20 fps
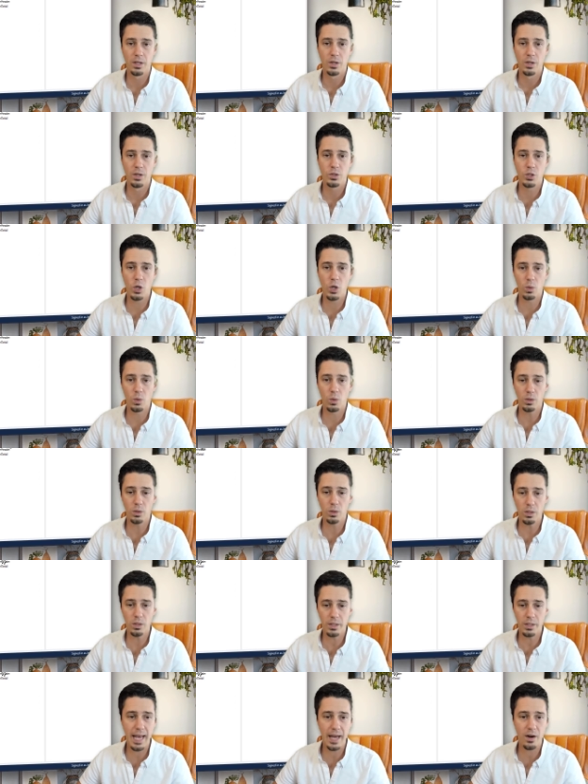So
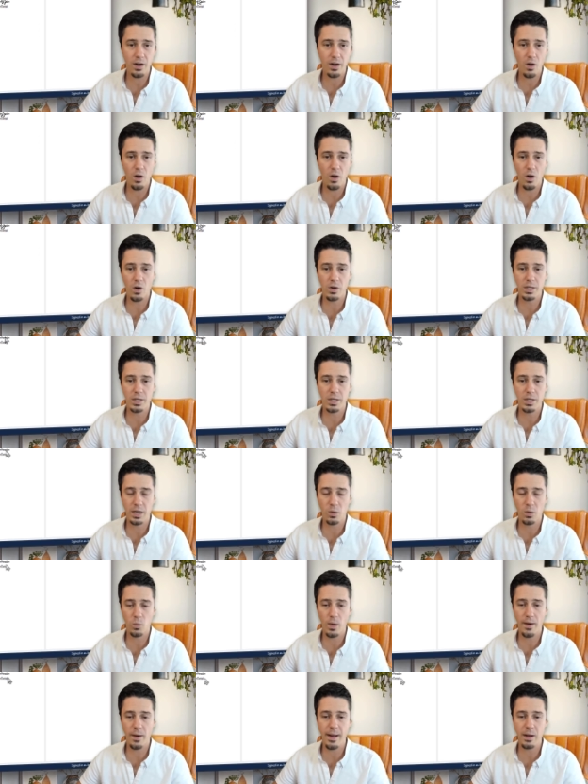looking at our
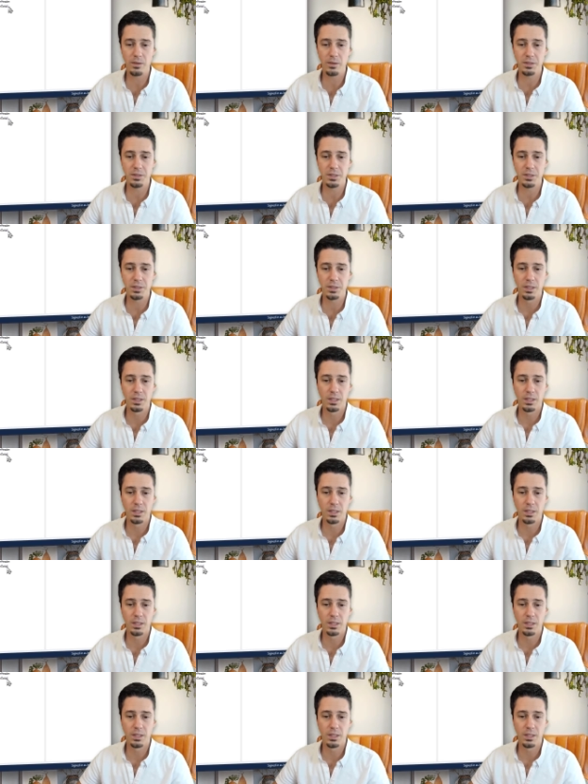data warehouse,